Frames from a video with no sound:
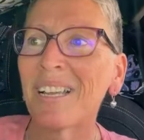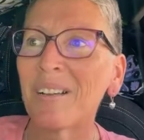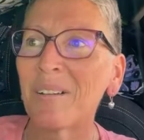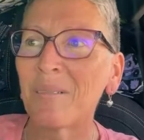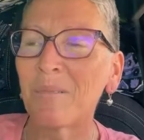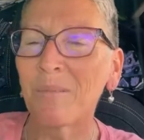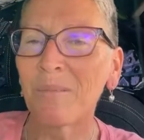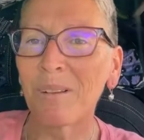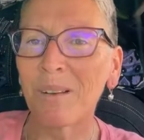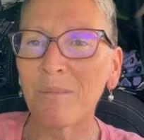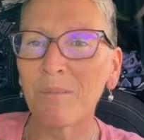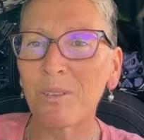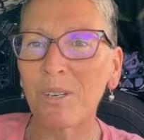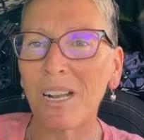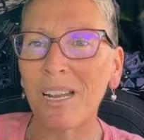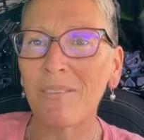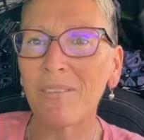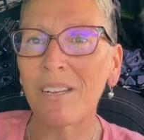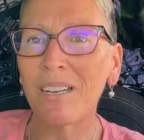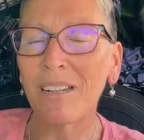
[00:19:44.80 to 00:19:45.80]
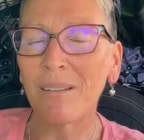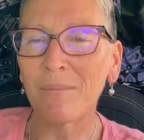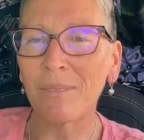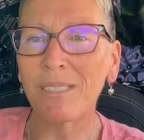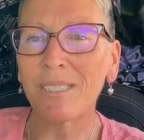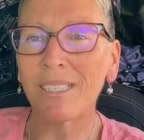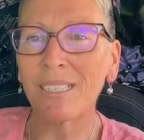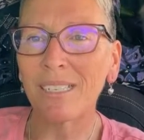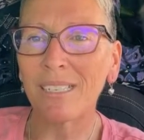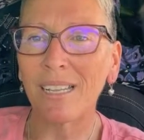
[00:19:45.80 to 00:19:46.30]
When I'm driving and I'm
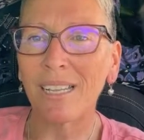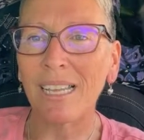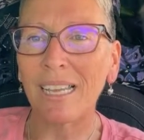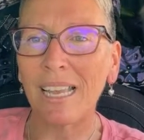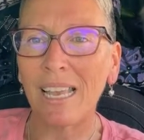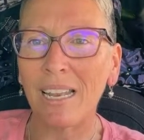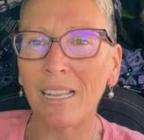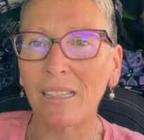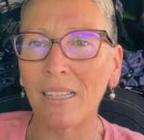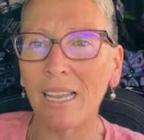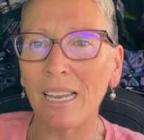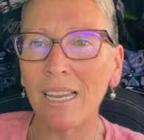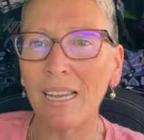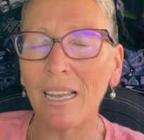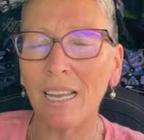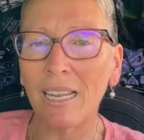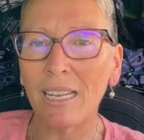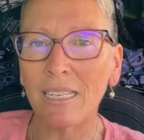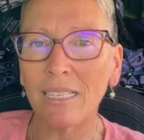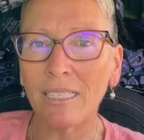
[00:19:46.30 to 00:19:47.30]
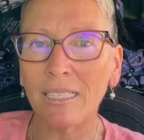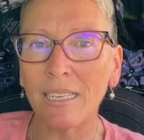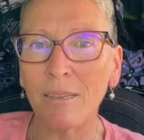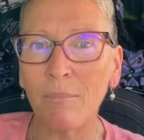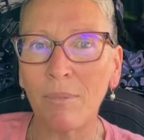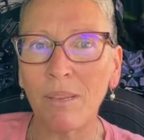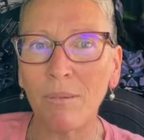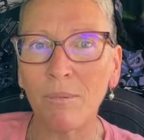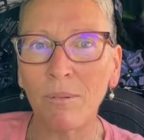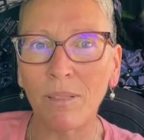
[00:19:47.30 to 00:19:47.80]
sitting like at a light, I can see
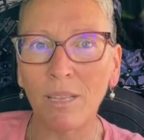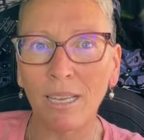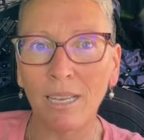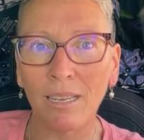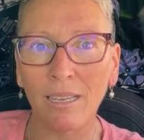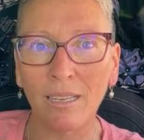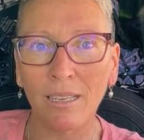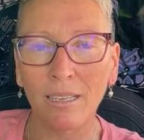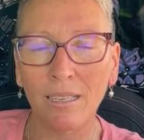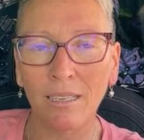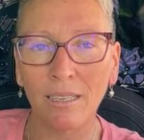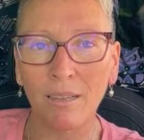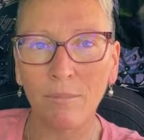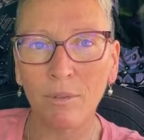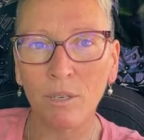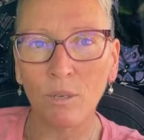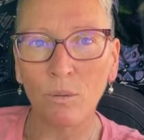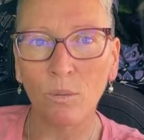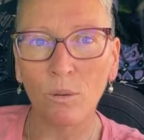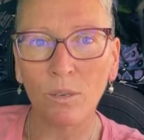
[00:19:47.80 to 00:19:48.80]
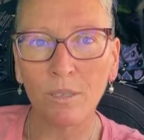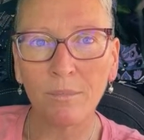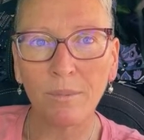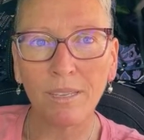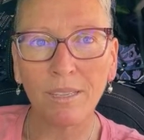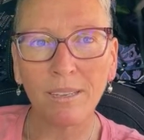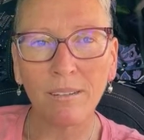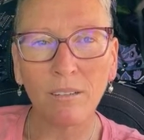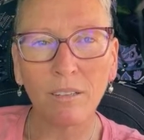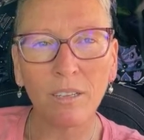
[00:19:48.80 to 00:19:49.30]
people like coming towards me and
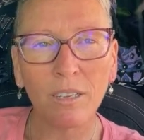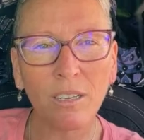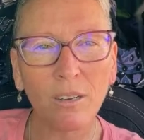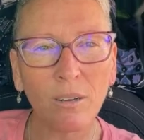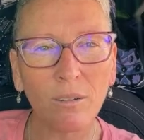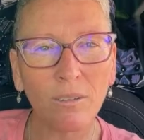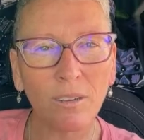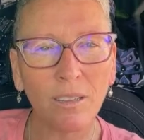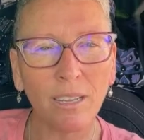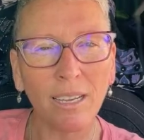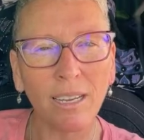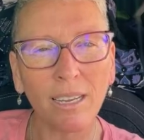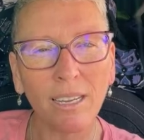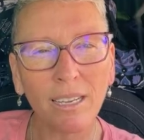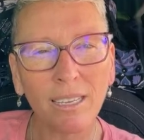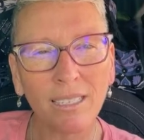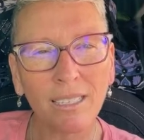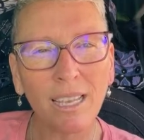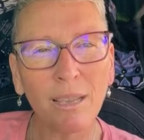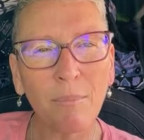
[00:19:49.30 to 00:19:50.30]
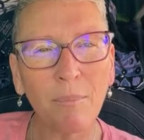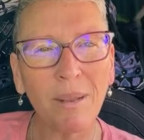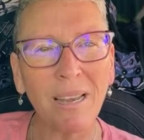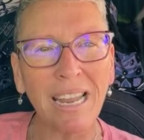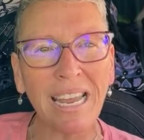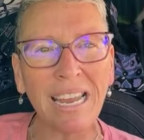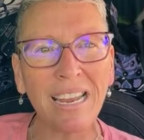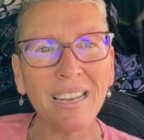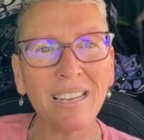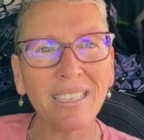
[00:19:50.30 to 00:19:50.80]
they're looking over like, is that
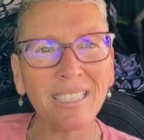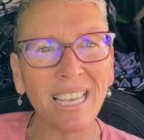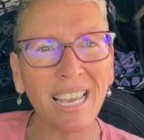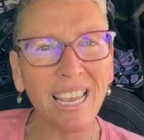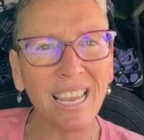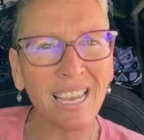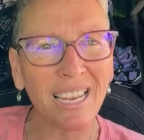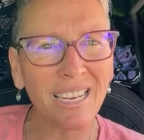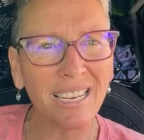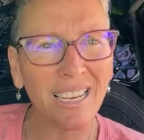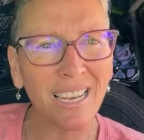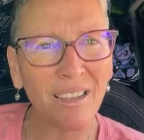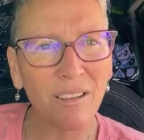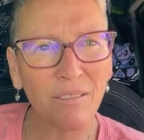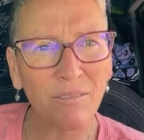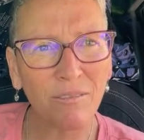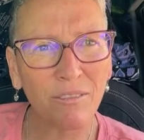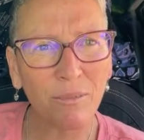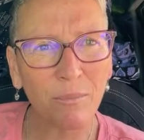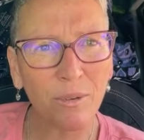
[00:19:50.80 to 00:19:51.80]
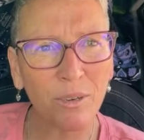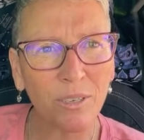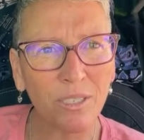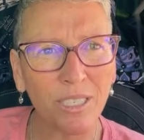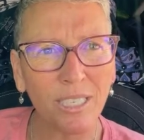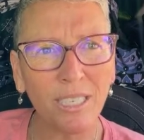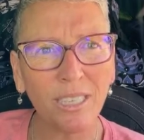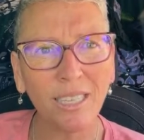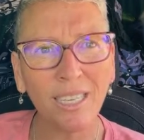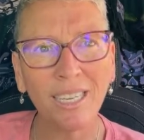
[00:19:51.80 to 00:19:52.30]
bananas hanging down from her
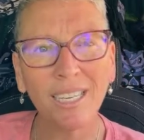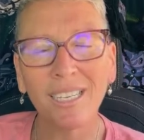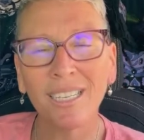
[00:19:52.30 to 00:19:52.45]
ceiling?